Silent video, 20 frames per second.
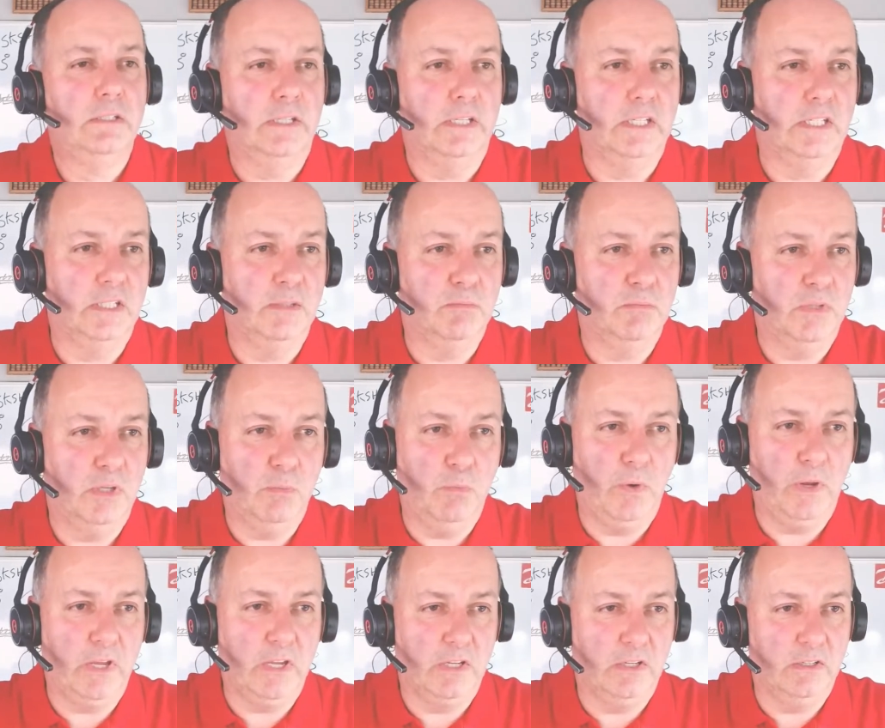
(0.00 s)
and
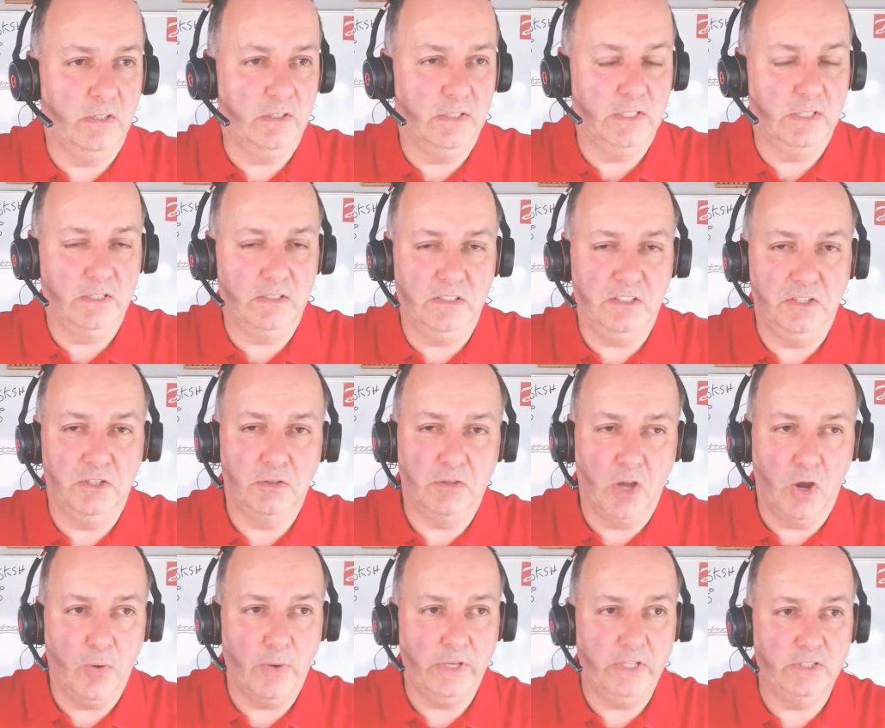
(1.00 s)
we can
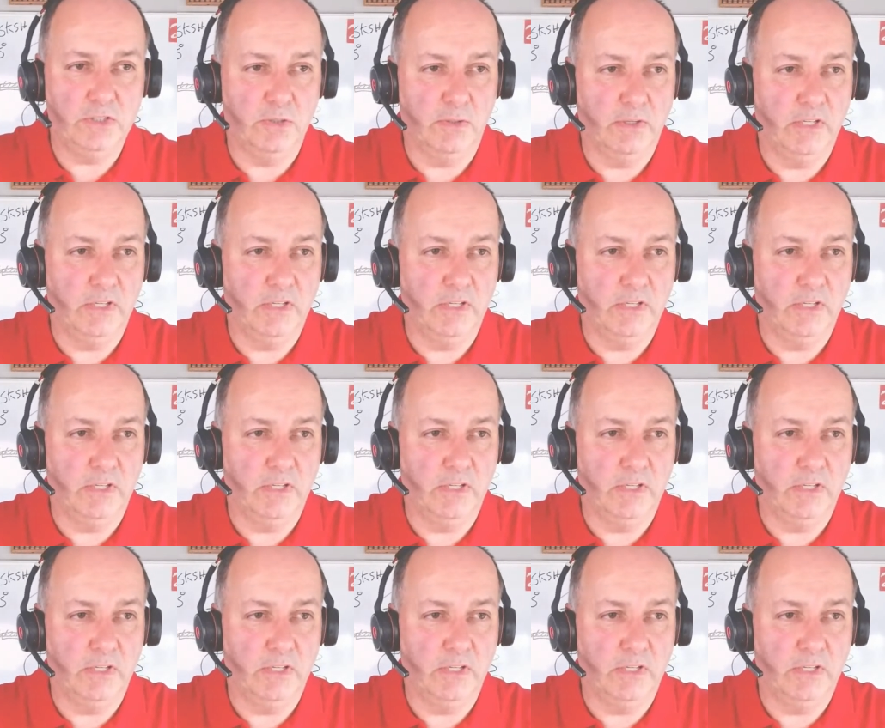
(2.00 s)
go into